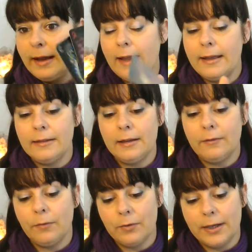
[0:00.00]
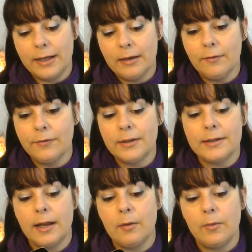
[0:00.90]
And then for the end of the
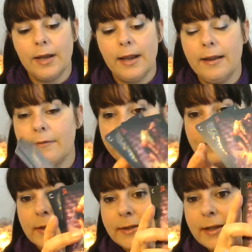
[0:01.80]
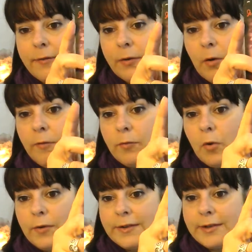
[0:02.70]
day, we have the Seven of
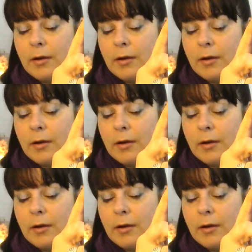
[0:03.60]
Wands.